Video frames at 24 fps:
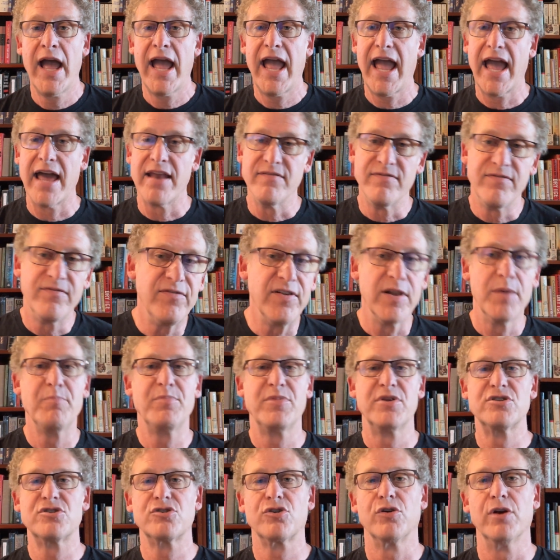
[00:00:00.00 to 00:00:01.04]
And flip
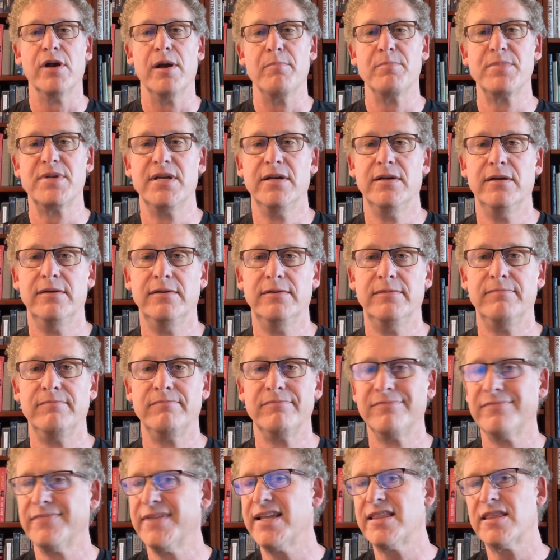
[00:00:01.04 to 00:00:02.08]
the script.
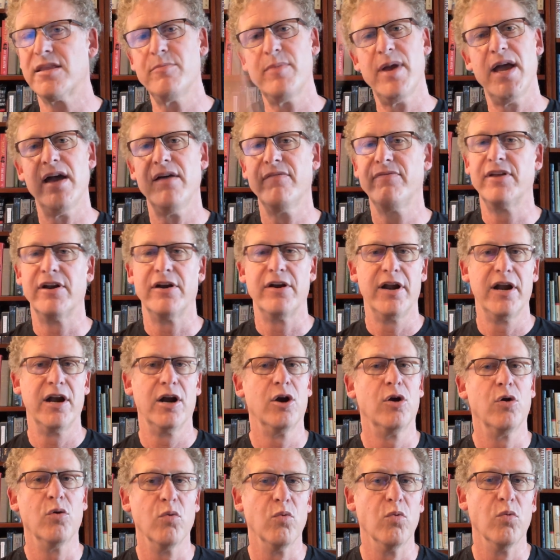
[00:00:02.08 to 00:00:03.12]
Let them have their
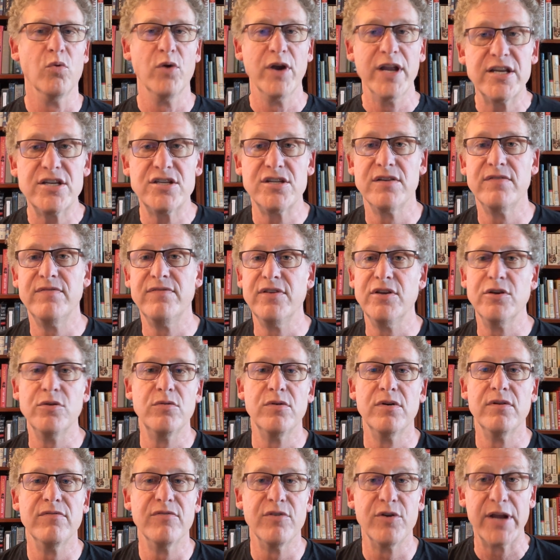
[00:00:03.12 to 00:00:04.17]
narrow, rigid view
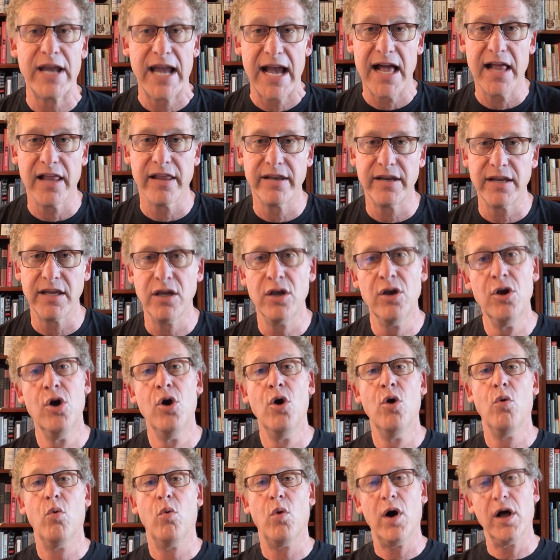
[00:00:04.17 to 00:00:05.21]
of reality
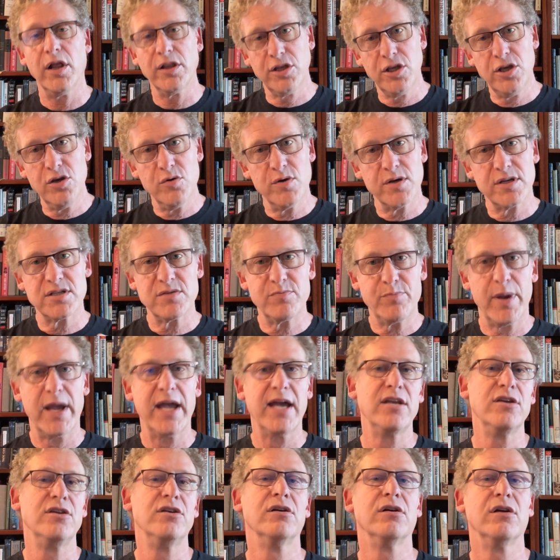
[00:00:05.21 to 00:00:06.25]
while you
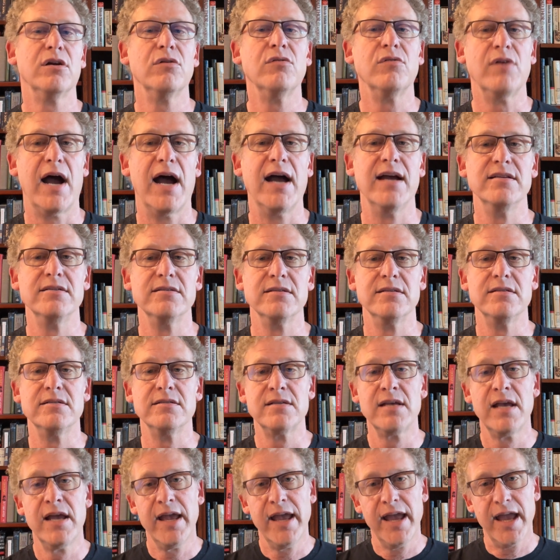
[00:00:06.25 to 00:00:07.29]
expand your horizons
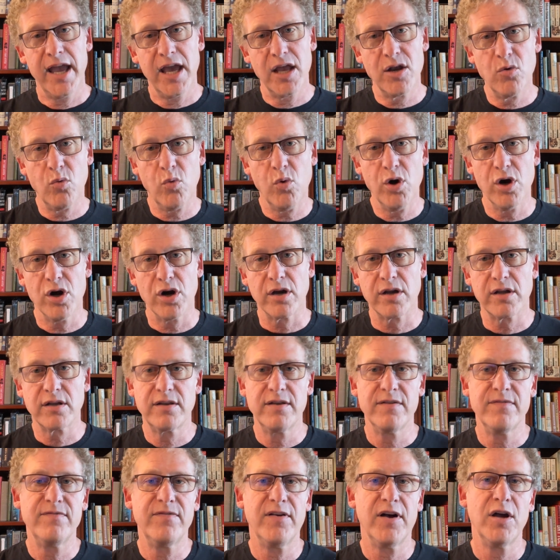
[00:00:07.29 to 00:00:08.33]
and work
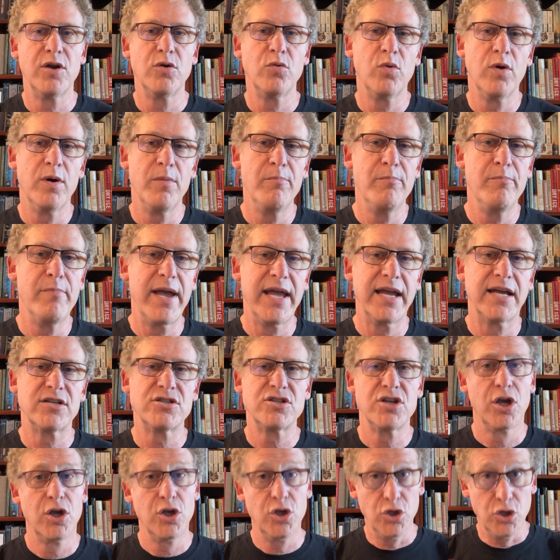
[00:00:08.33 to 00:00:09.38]
to find what
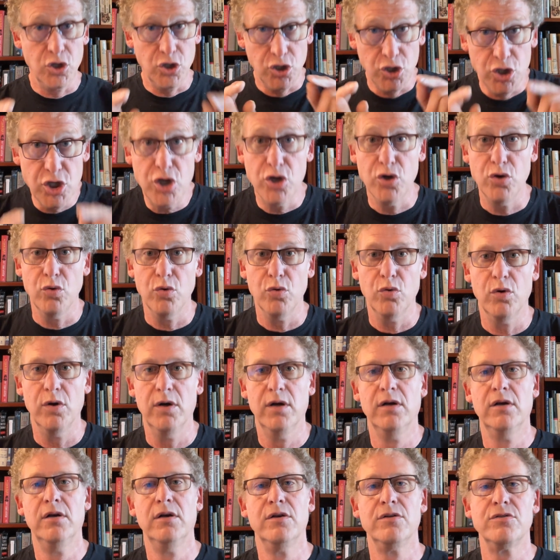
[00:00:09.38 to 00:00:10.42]
makes you
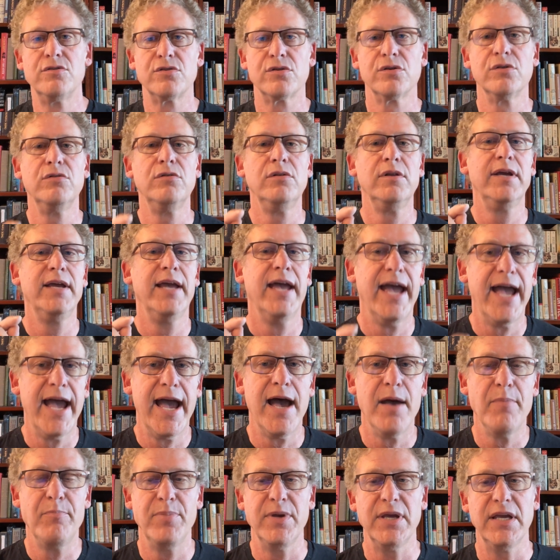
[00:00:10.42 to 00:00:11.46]
truly
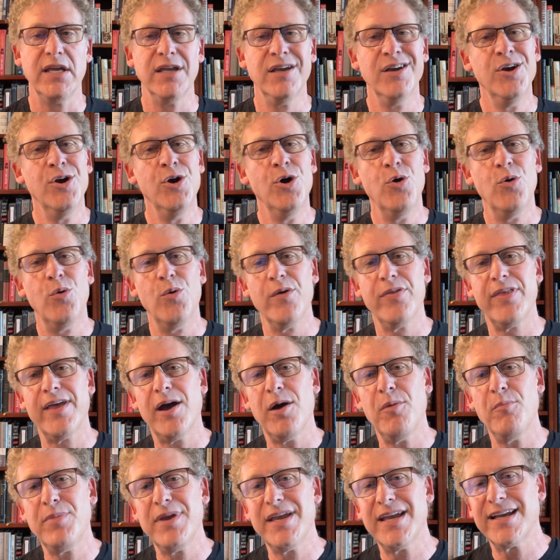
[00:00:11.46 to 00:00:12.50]
happy
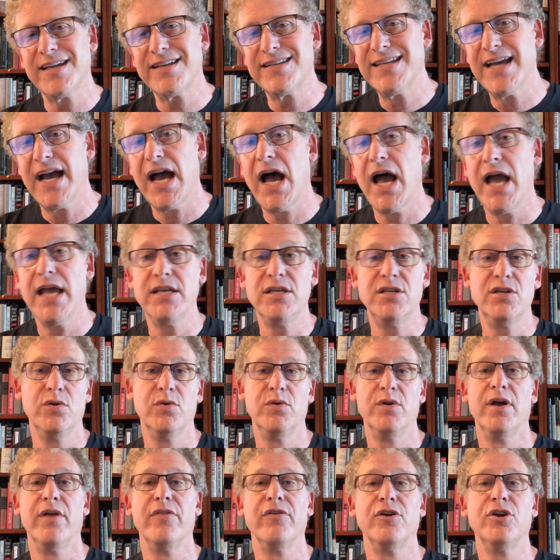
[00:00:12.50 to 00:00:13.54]
without being tied to
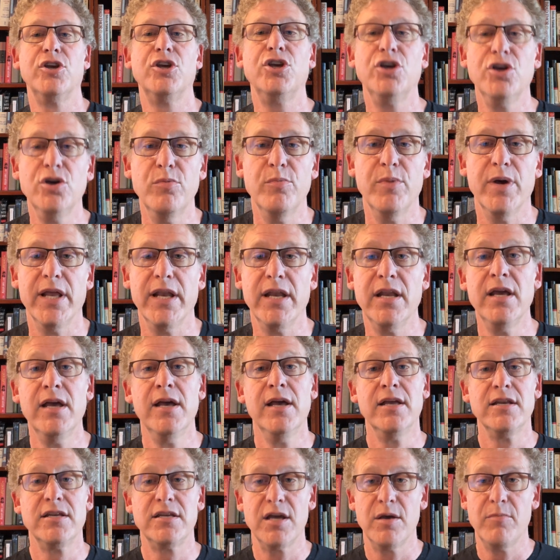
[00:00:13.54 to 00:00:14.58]
another human
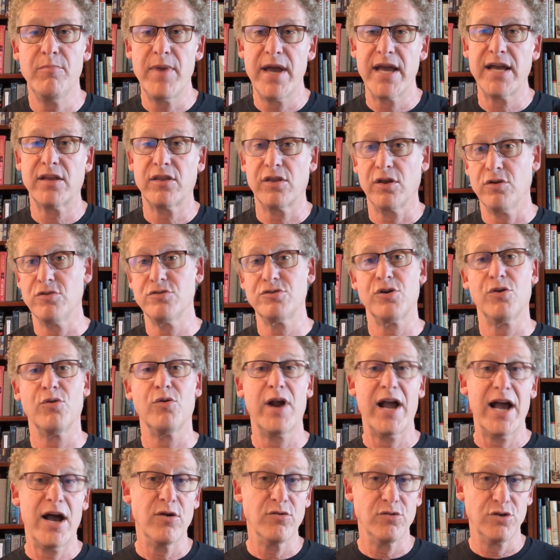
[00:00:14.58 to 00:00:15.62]
to make those
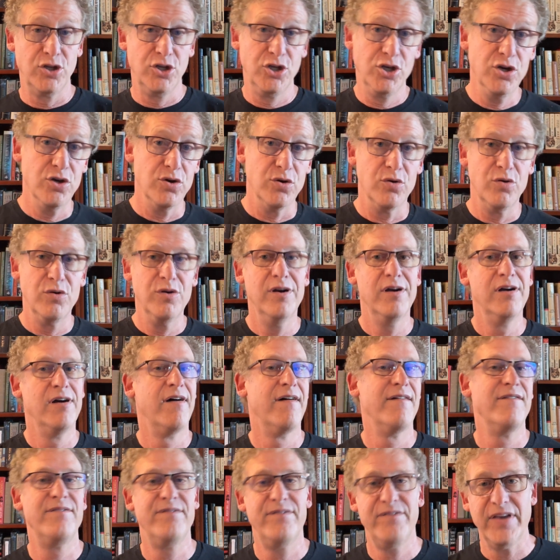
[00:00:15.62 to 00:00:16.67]
around you
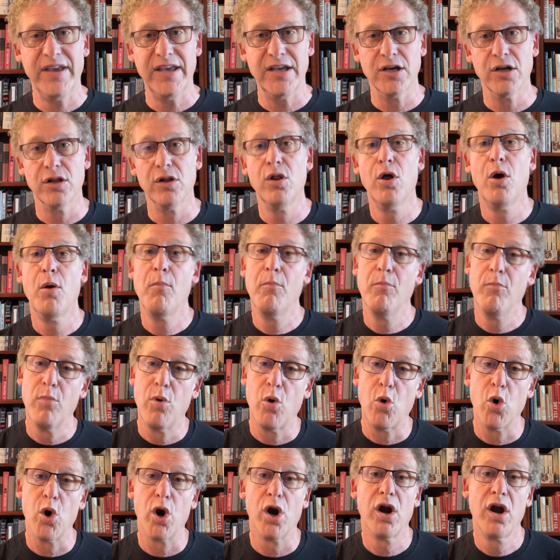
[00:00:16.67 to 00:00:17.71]
feel
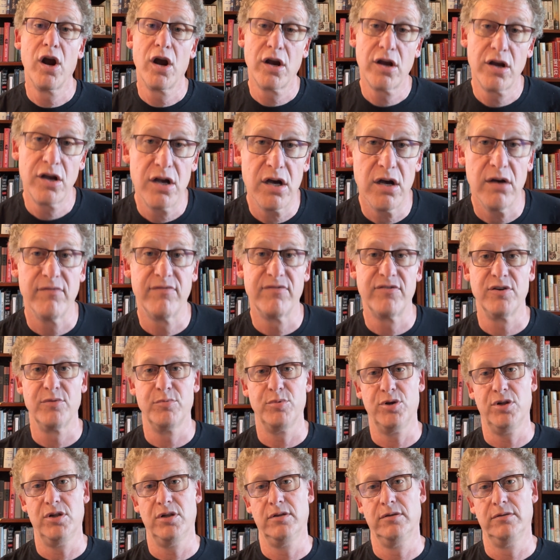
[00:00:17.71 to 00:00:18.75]
more
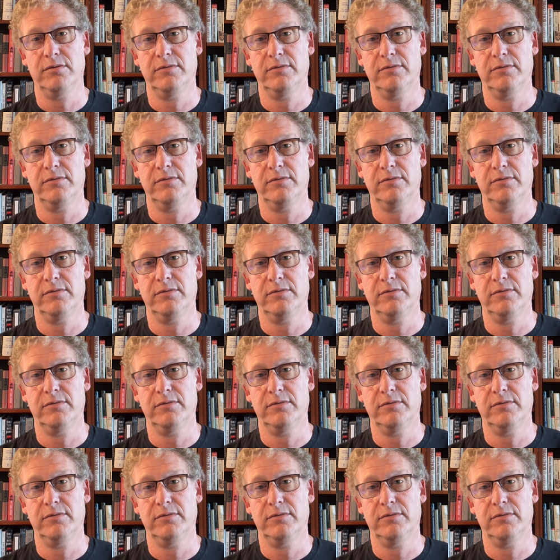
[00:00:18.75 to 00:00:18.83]
comfortable.